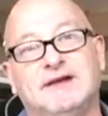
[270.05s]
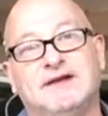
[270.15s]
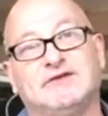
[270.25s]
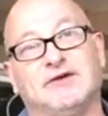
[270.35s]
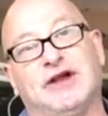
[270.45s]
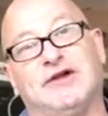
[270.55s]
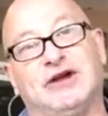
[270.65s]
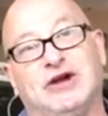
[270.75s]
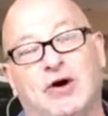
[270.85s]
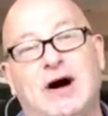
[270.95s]
So there you
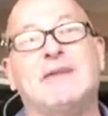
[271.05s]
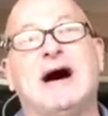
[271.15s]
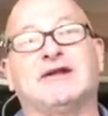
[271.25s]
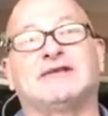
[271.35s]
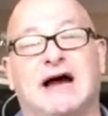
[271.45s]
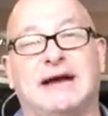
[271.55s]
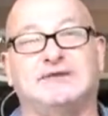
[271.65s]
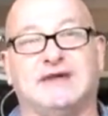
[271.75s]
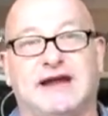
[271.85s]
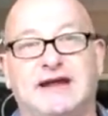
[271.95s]
go. I'm out of time
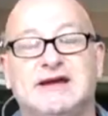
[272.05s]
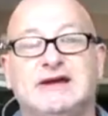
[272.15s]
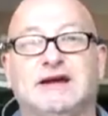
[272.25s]
today.